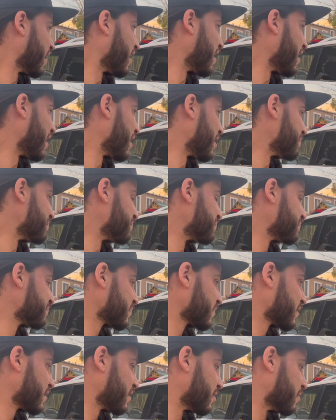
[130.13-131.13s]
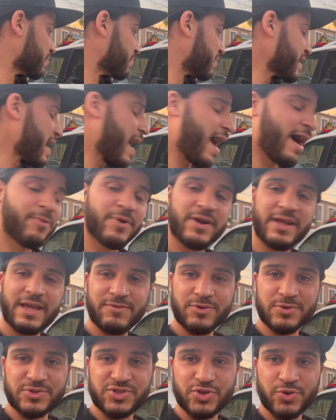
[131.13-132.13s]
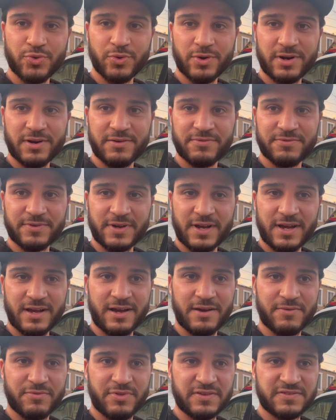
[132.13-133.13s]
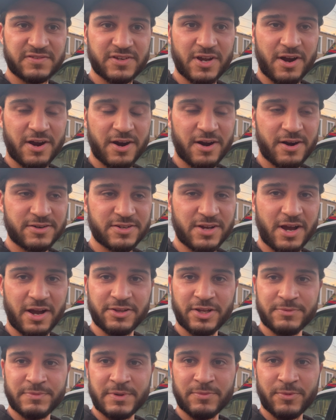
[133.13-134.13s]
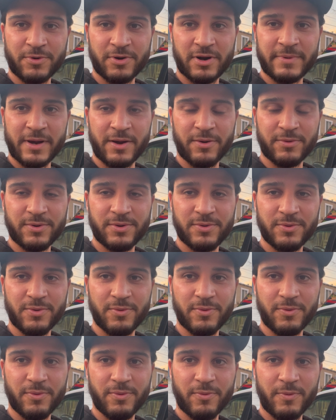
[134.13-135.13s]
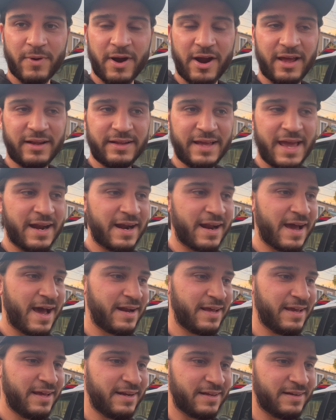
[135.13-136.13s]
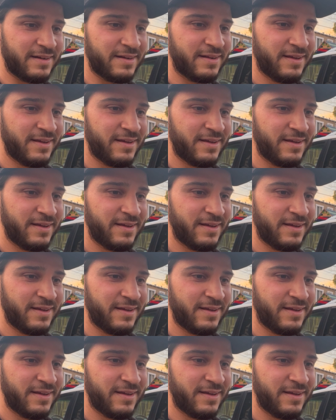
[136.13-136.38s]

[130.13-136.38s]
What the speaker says: But yeah, I want to give you a tour of this car, talk a little bit more about where I landed on it, and